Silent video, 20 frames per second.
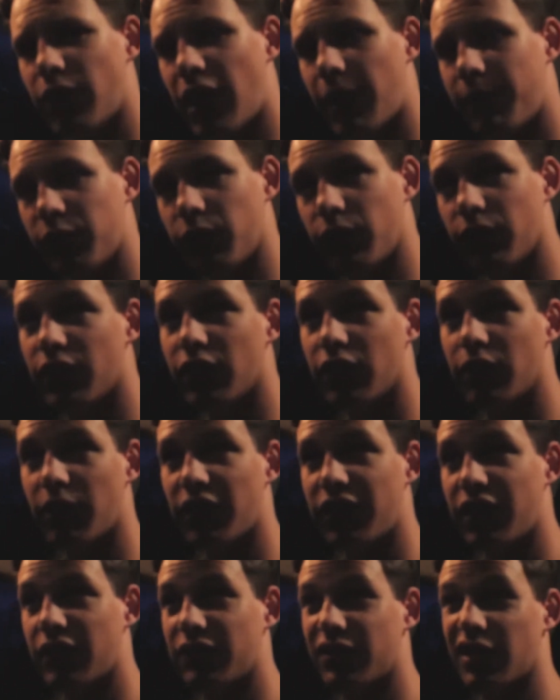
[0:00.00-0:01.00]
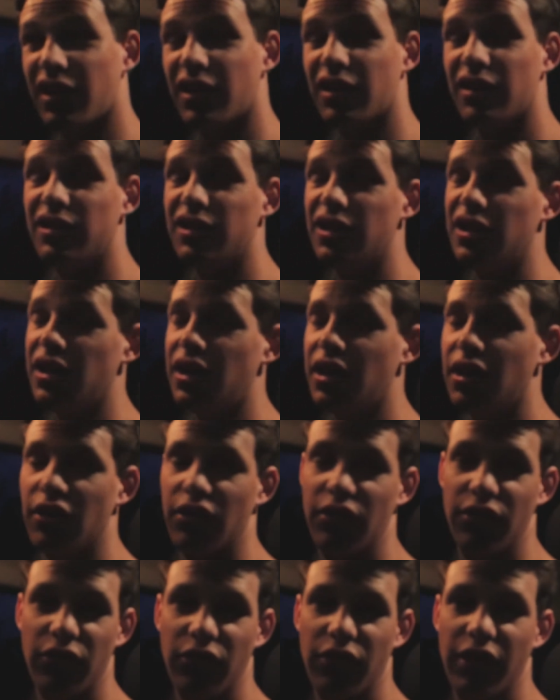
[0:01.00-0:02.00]
wrapped with them. I think I've done an
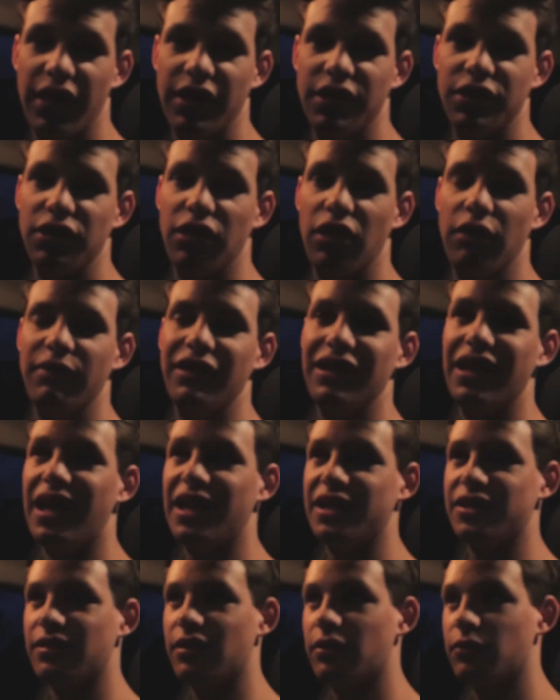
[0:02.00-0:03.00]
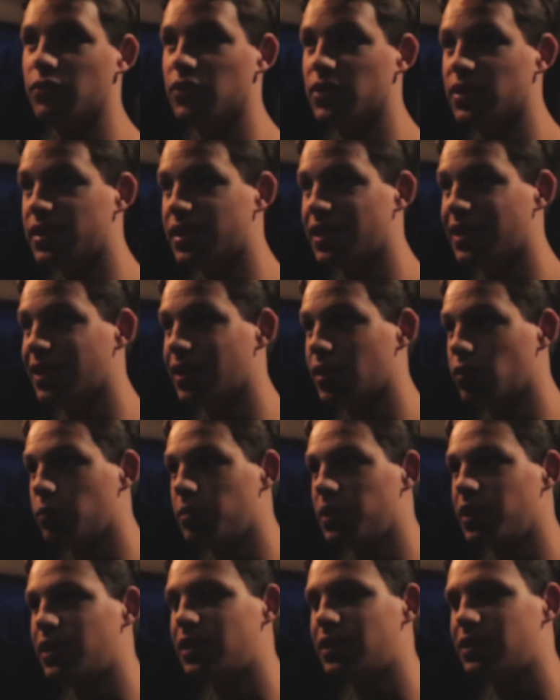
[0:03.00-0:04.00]
alright job. The last one was a little
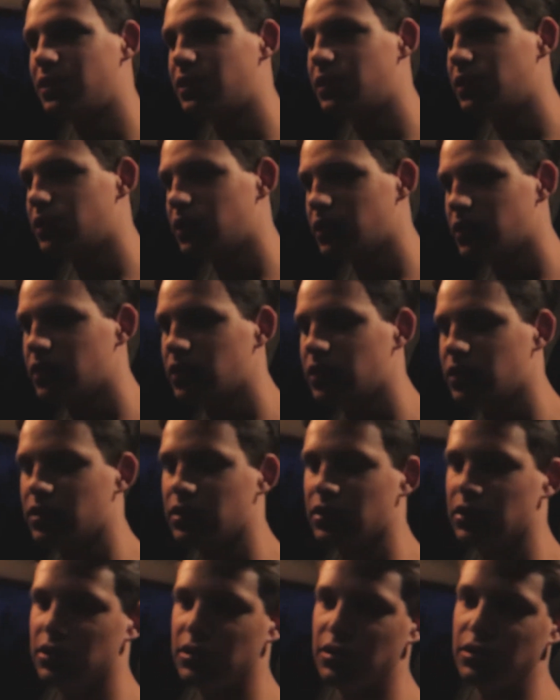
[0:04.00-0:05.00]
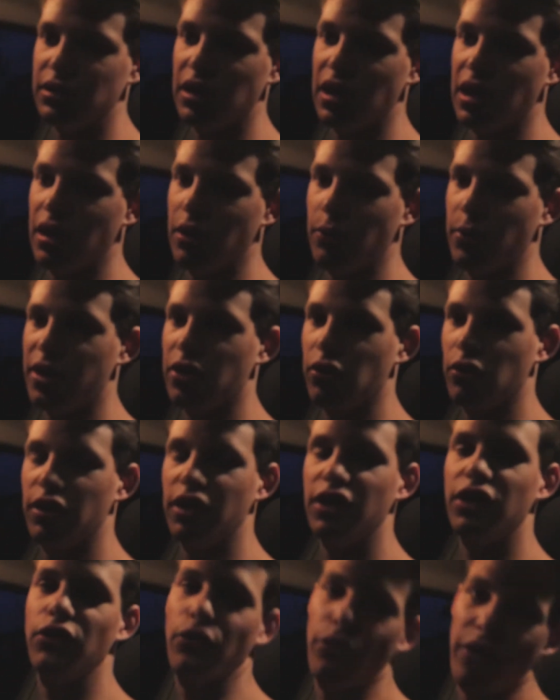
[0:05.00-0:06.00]
bit, we call
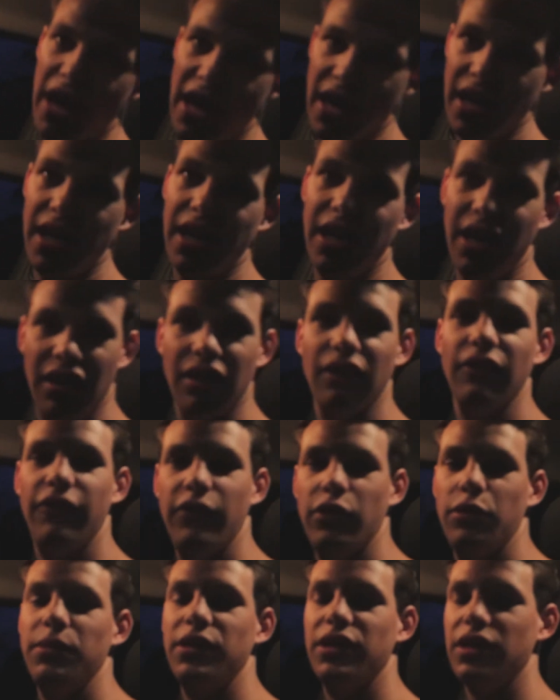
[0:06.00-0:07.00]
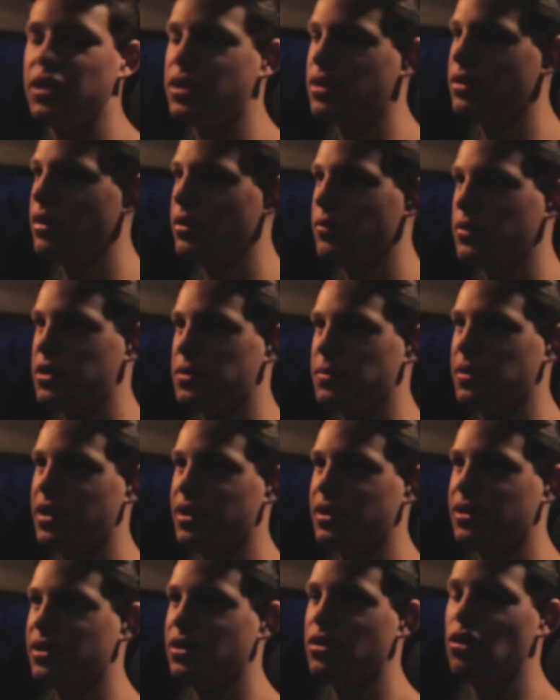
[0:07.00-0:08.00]
it grainy in the film industry, which
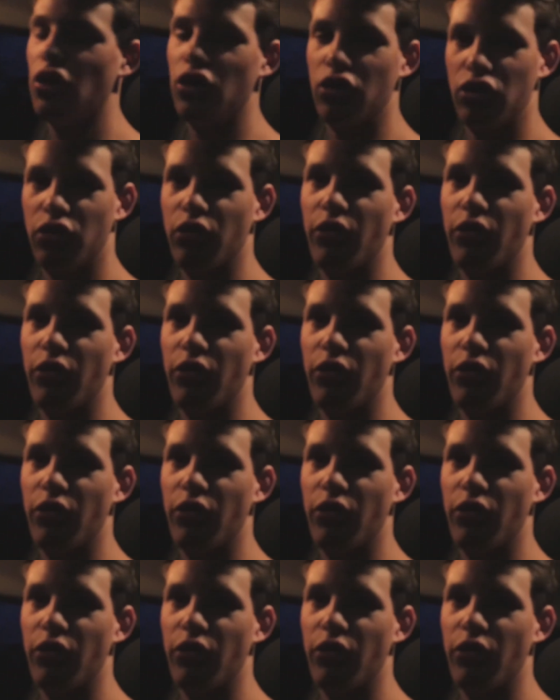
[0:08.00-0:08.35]
means not